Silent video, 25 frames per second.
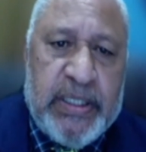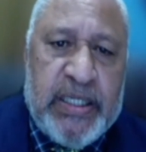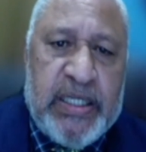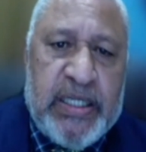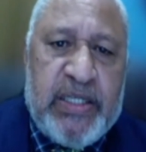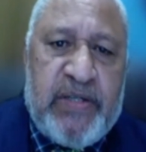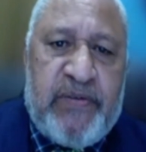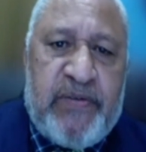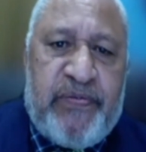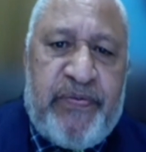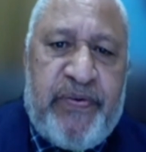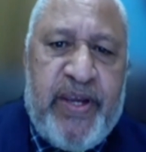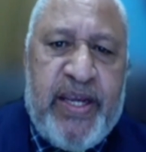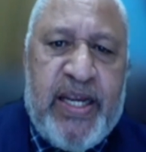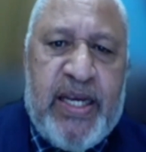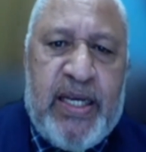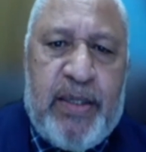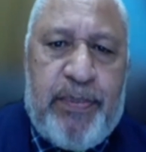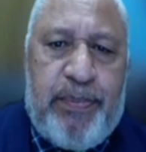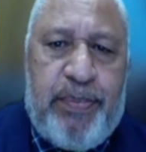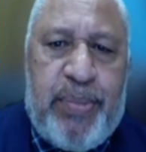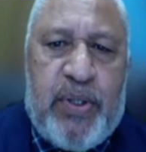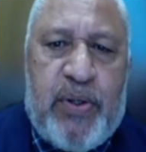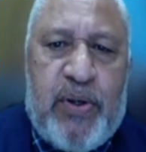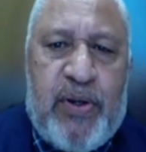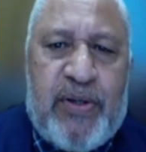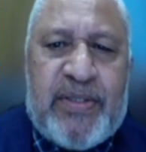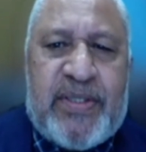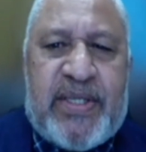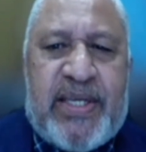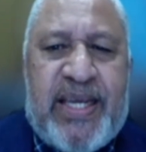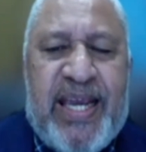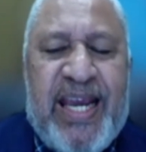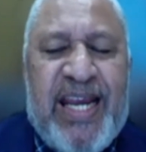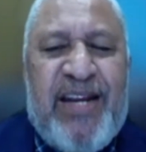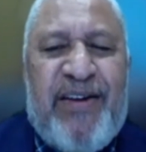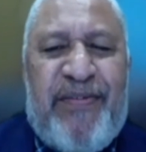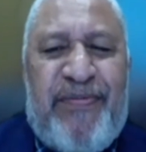It failed because
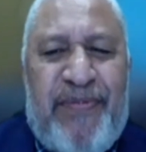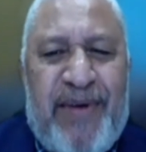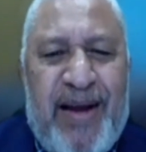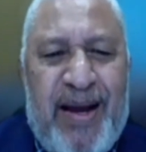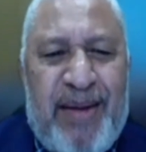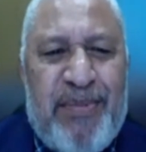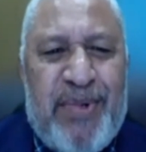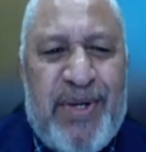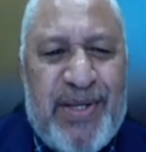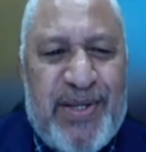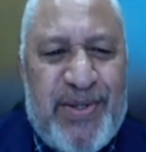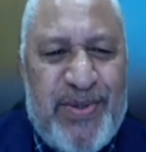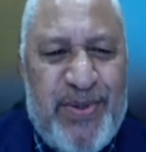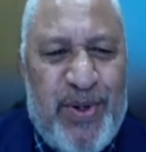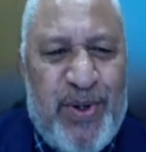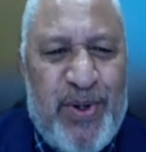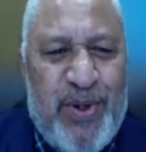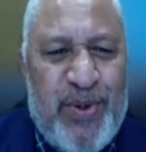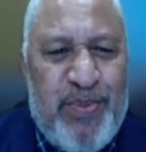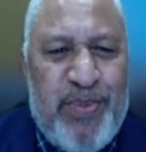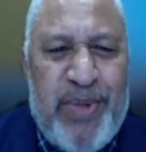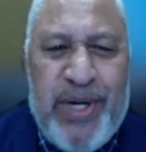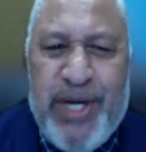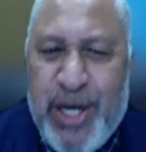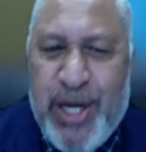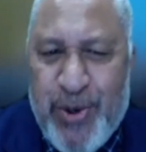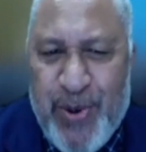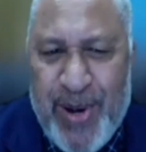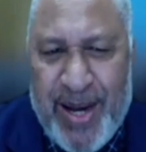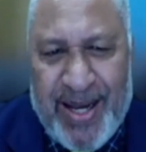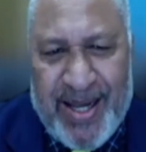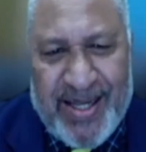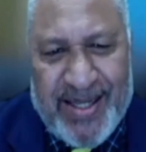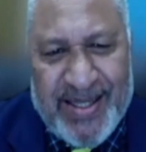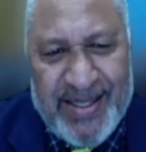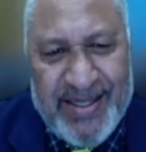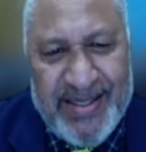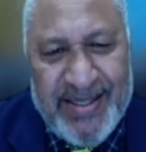cane farmers know
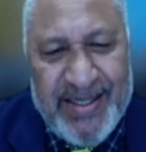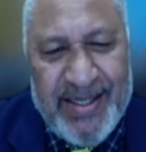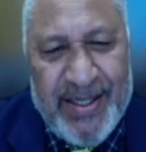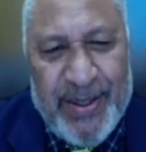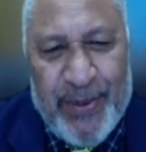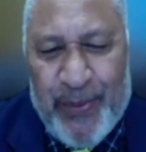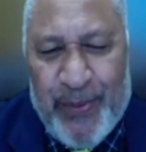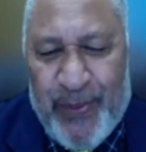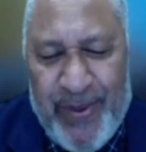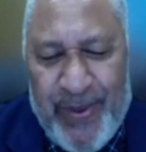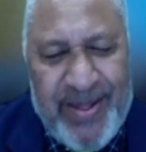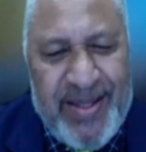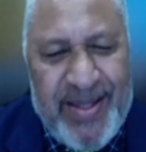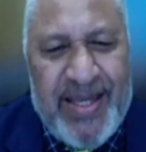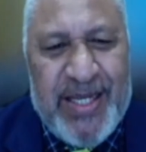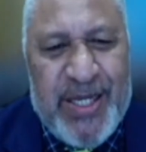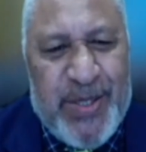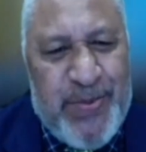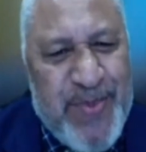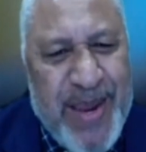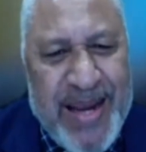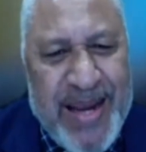manure when they